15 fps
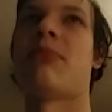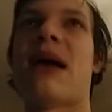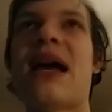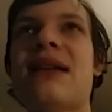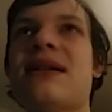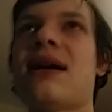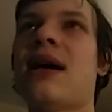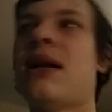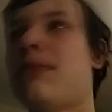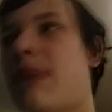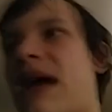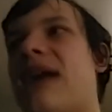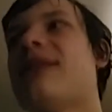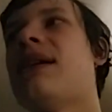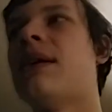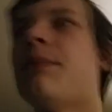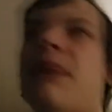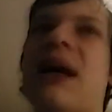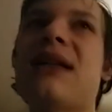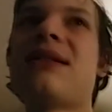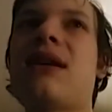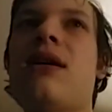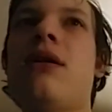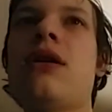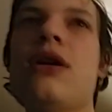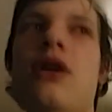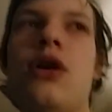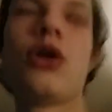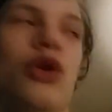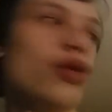better and better and better.
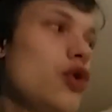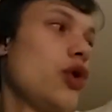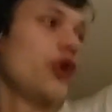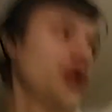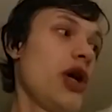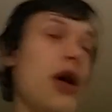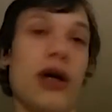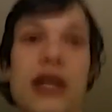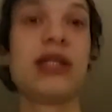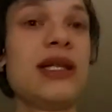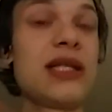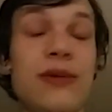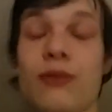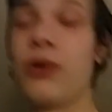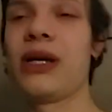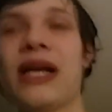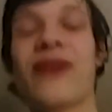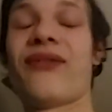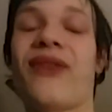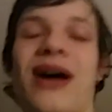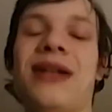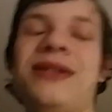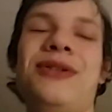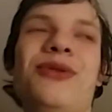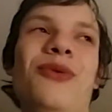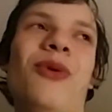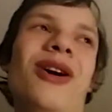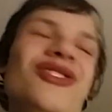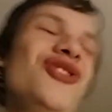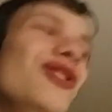And yeah, it is really fun to
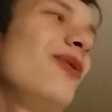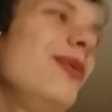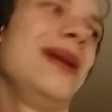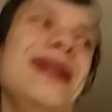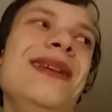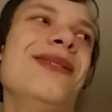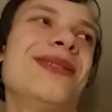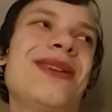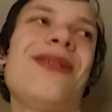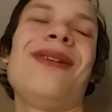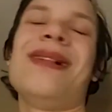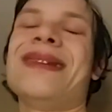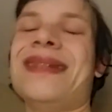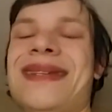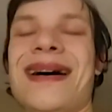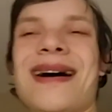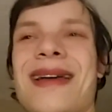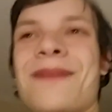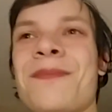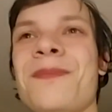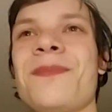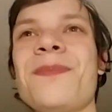watch your videos all the time.